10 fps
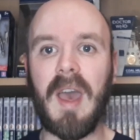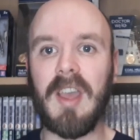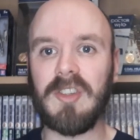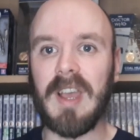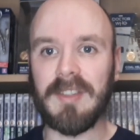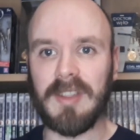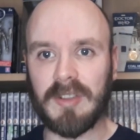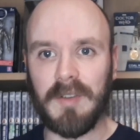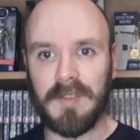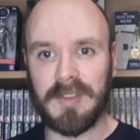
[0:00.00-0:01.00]
she has this
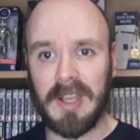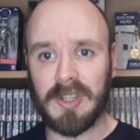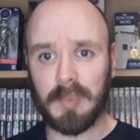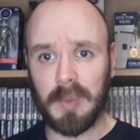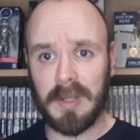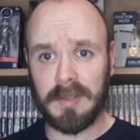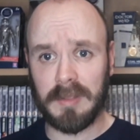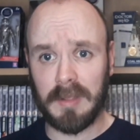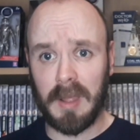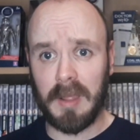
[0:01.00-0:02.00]
conversation with
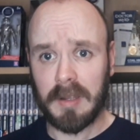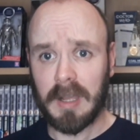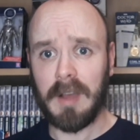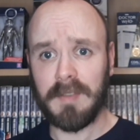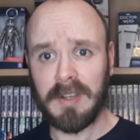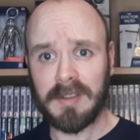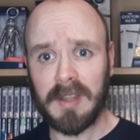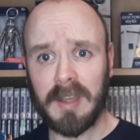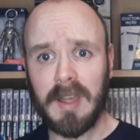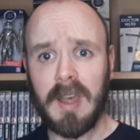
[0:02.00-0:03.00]

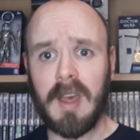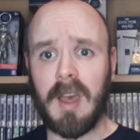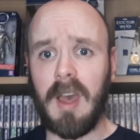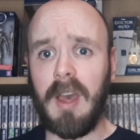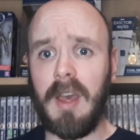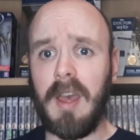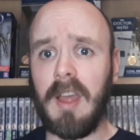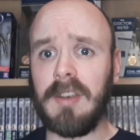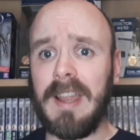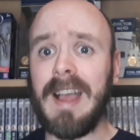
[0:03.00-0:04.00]
Carvinister
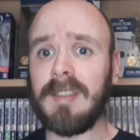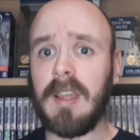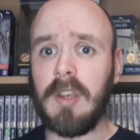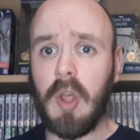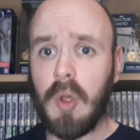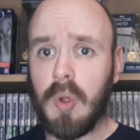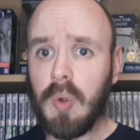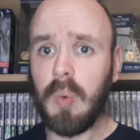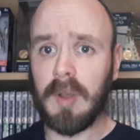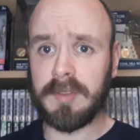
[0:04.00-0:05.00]
and asking,
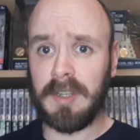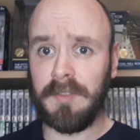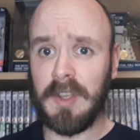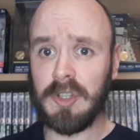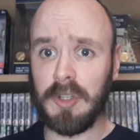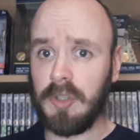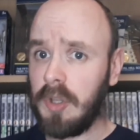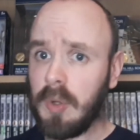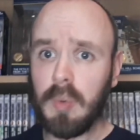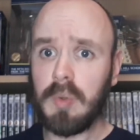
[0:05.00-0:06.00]
who was the division?
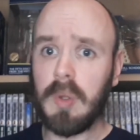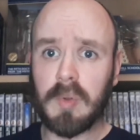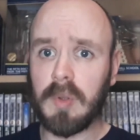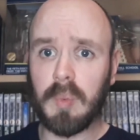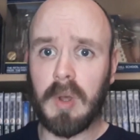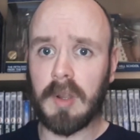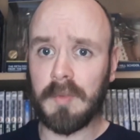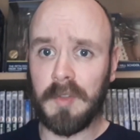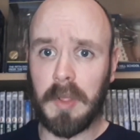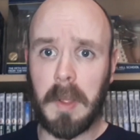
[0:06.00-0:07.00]
You used to work
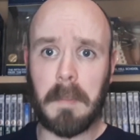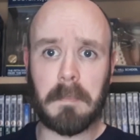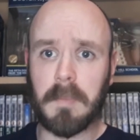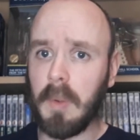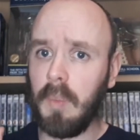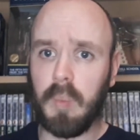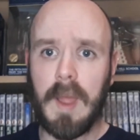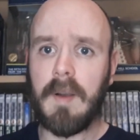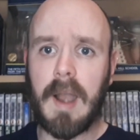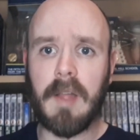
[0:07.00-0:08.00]
for them.
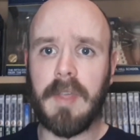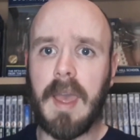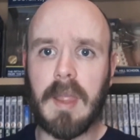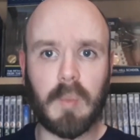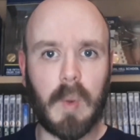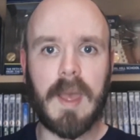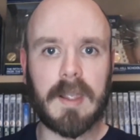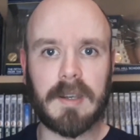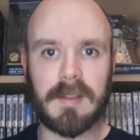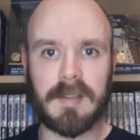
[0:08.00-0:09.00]
Where are they? Where
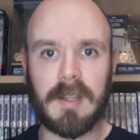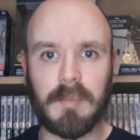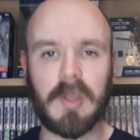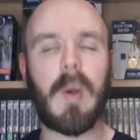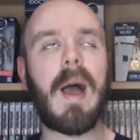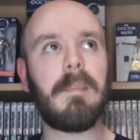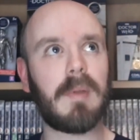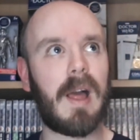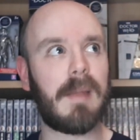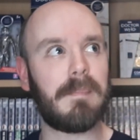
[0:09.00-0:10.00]
can I see them? So
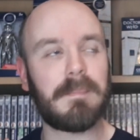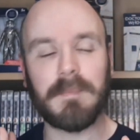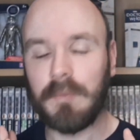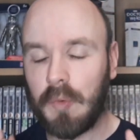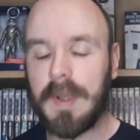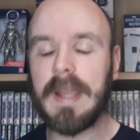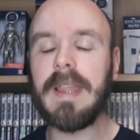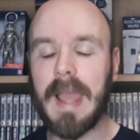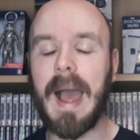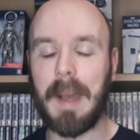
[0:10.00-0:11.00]
I'm
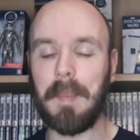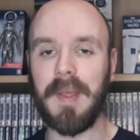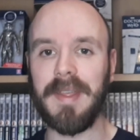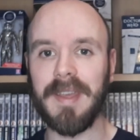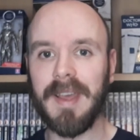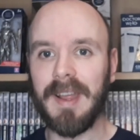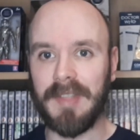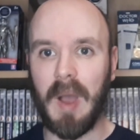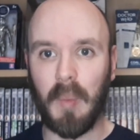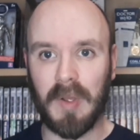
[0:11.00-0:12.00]
really happy
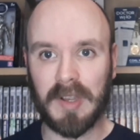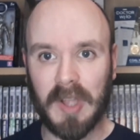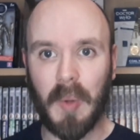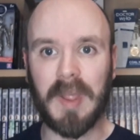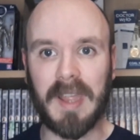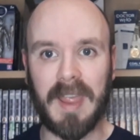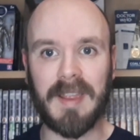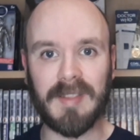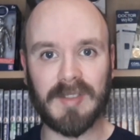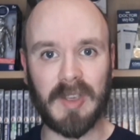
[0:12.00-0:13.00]
that we're going
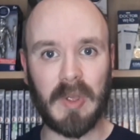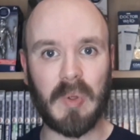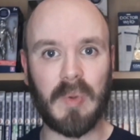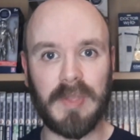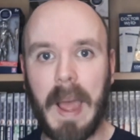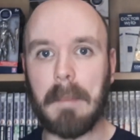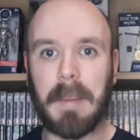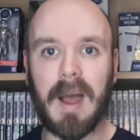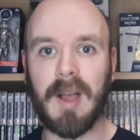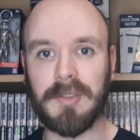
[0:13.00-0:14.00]
into that
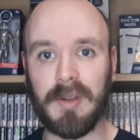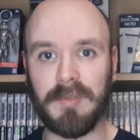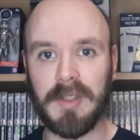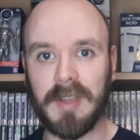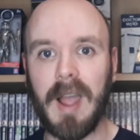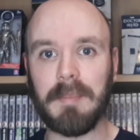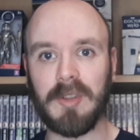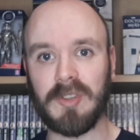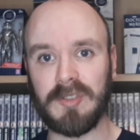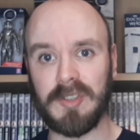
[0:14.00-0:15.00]
part of the
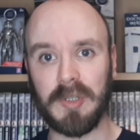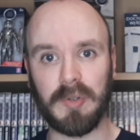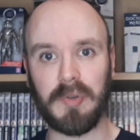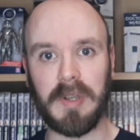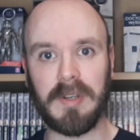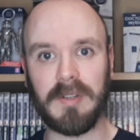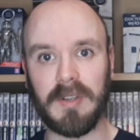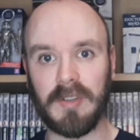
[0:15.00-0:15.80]
Timeless Children